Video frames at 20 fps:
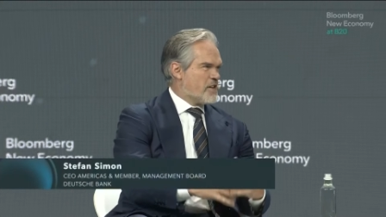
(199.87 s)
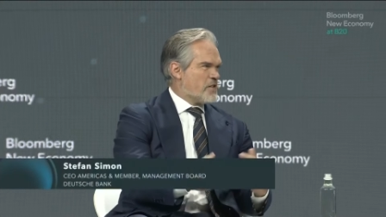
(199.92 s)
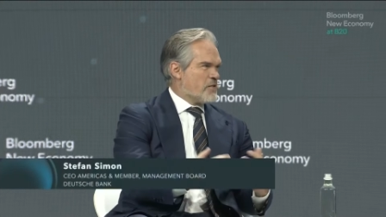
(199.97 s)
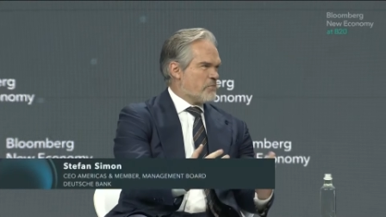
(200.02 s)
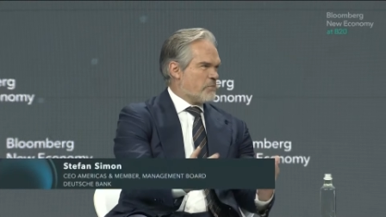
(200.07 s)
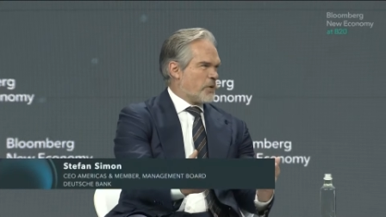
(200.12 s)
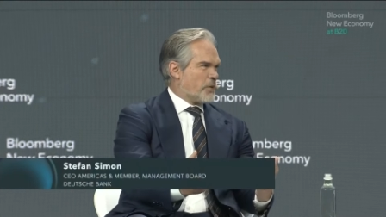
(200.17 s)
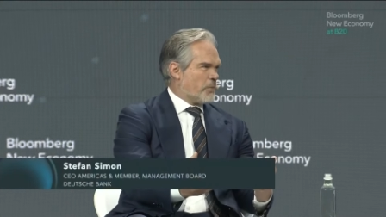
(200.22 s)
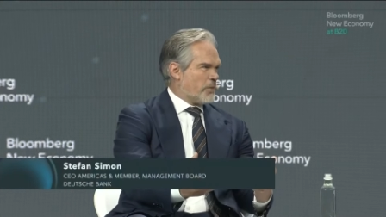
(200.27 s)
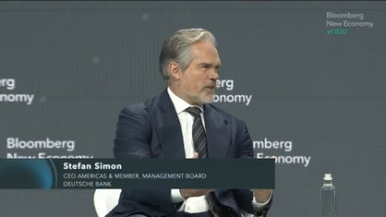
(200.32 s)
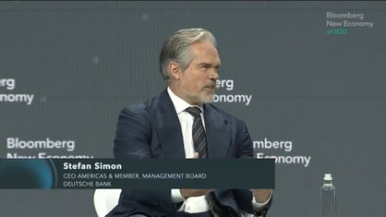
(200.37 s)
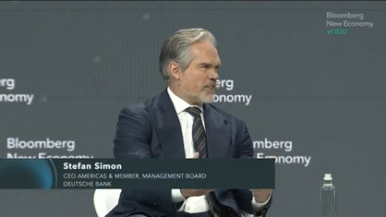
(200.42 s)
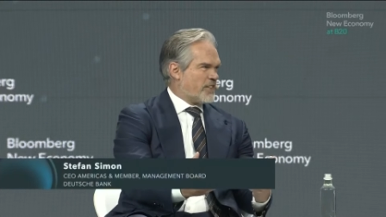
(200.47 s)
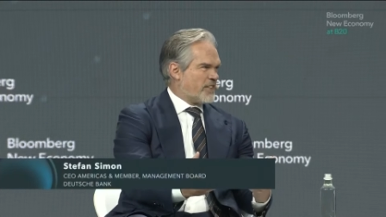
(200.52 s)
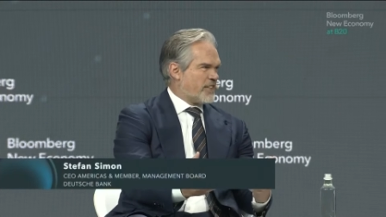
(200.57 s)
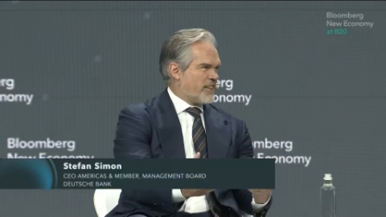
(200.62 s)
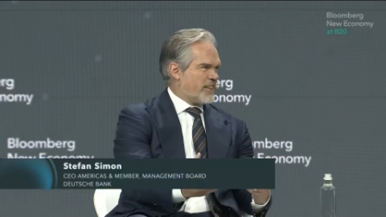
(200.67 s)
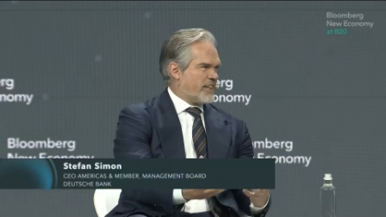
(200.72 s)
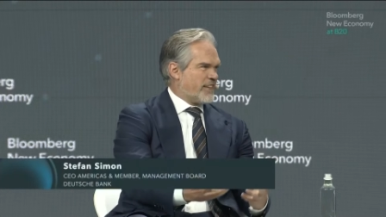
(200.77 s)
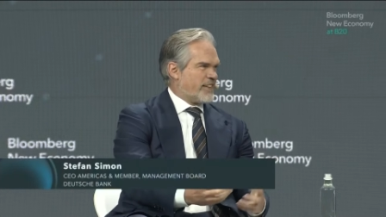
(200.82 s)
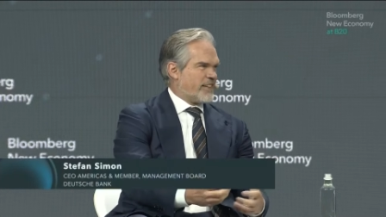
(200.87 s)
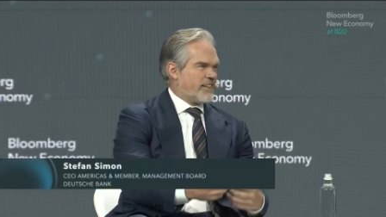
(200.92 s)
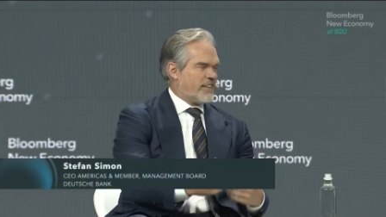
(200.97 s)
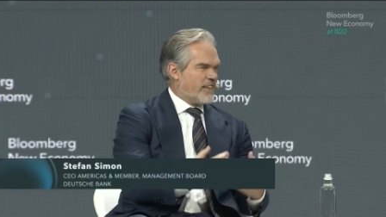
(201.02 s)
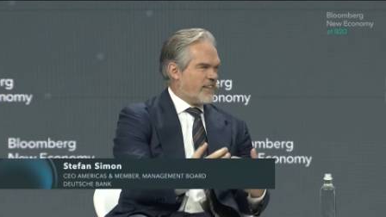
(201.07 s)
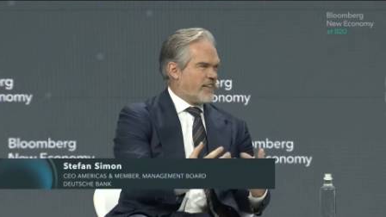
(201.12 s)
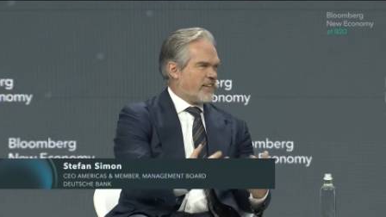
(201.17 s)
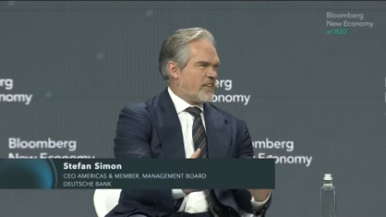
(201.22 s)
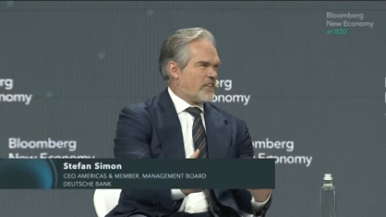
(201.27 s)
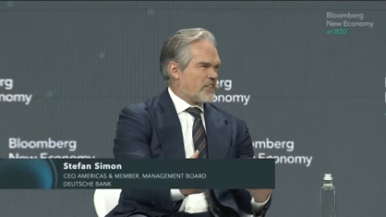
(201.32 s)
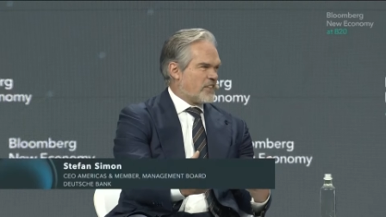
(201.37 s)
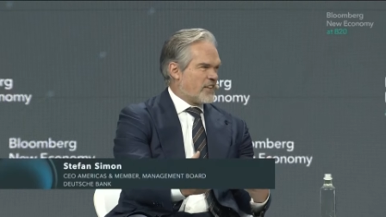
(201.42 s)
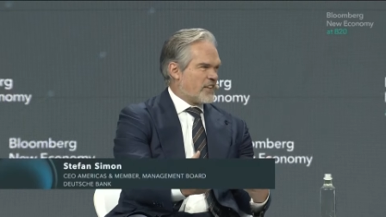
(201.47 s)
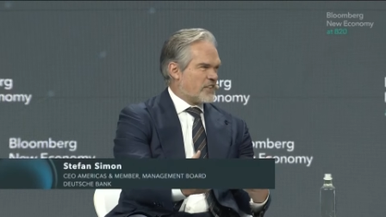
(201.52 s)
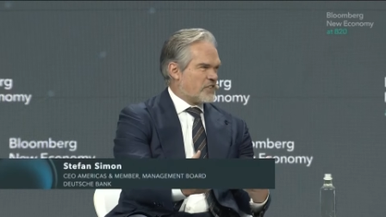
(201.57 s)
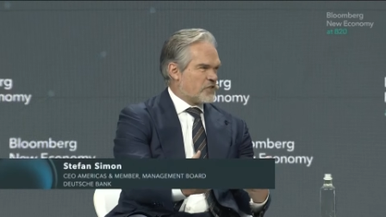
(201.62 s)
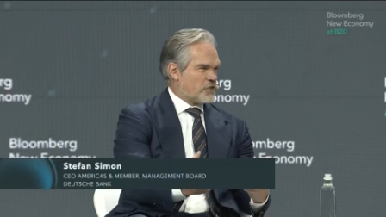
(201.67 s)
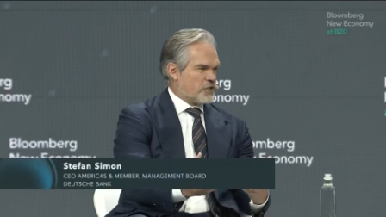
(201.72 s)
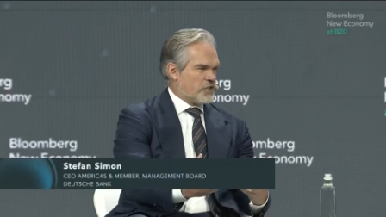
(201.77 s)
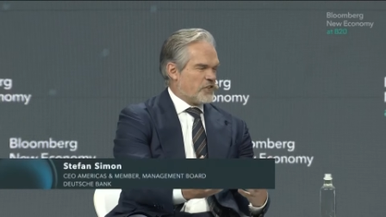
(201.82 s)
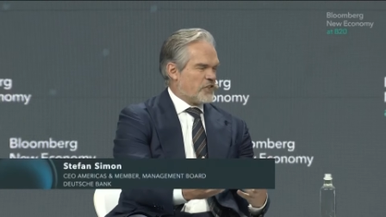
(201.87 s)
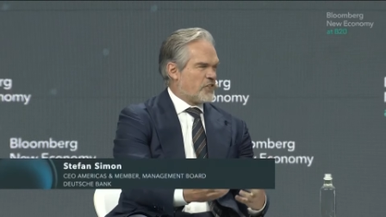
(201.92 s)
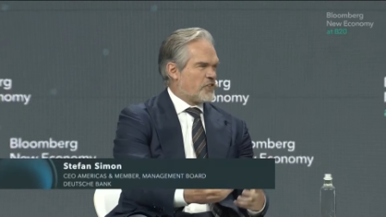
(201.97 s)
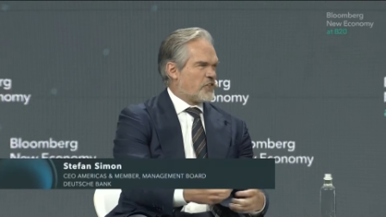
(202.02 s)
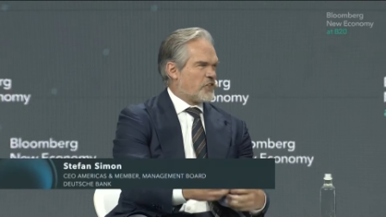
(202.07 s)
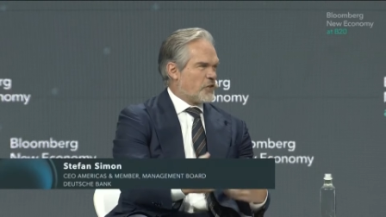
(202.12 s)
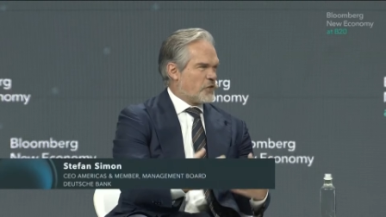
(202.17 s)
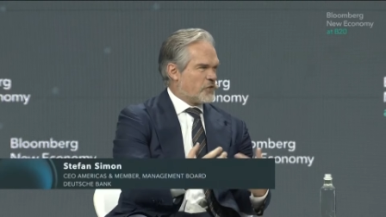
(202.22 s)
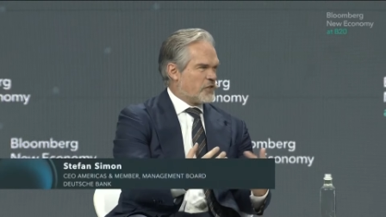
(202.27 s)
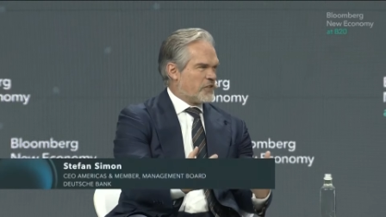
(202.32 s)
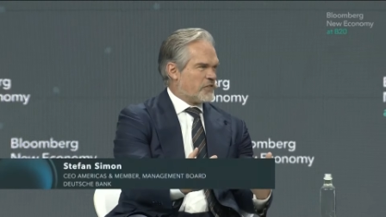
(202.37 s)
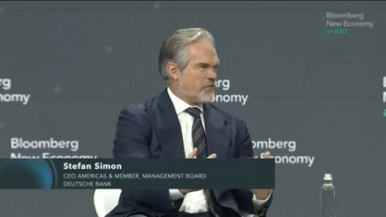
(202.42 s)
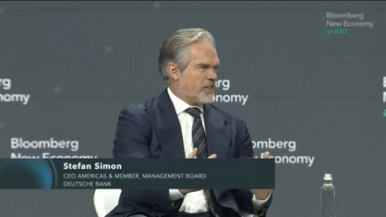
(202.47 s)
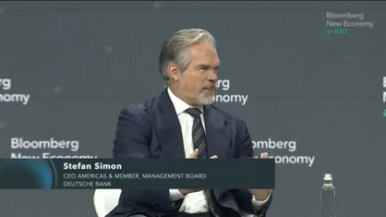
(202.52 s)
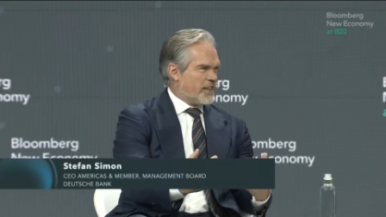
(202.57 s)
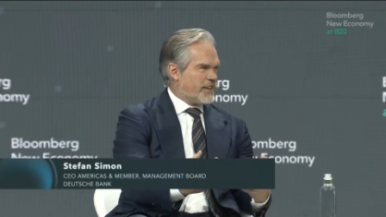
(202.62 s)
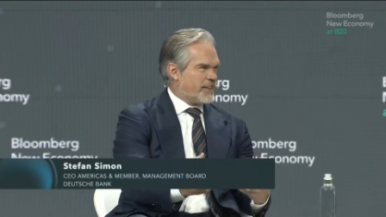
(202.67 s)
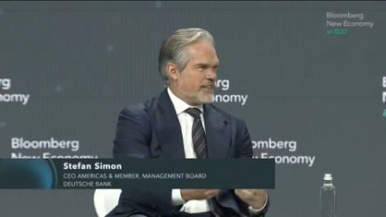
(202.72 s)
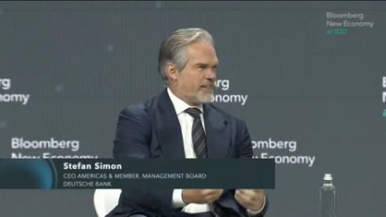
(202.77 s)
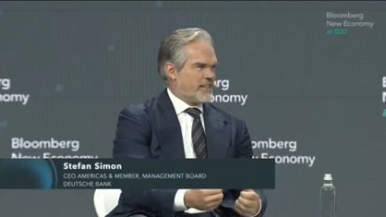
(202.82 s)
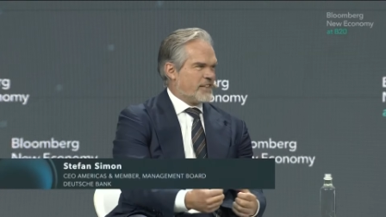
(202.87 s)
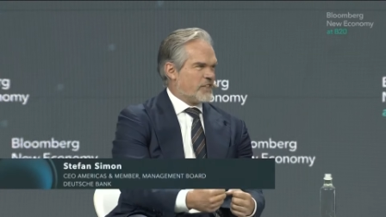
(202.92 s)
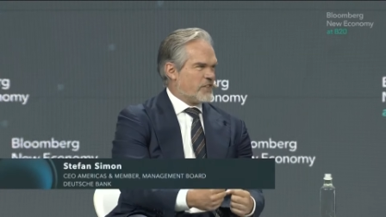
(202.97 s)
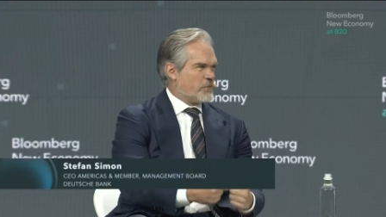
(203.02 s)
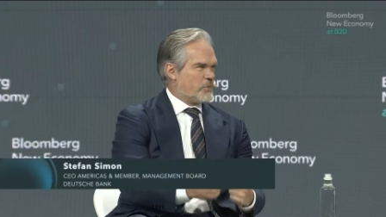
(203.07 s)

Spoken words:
People are saying this country is so divided,